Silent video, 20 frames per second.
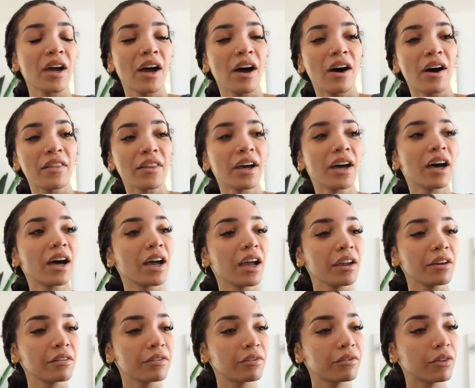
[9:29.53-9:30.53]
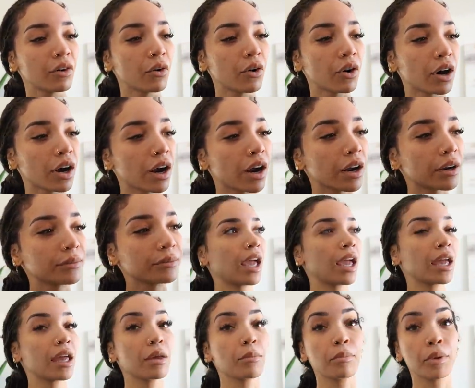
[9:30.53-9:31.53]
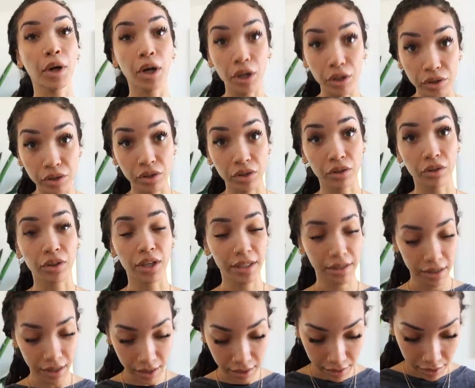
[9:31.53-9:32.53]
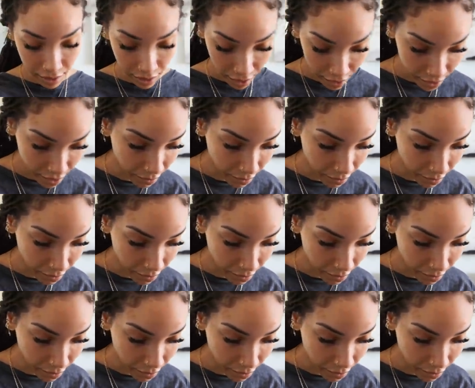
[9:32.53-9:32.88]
on the hunt for a personal assistant,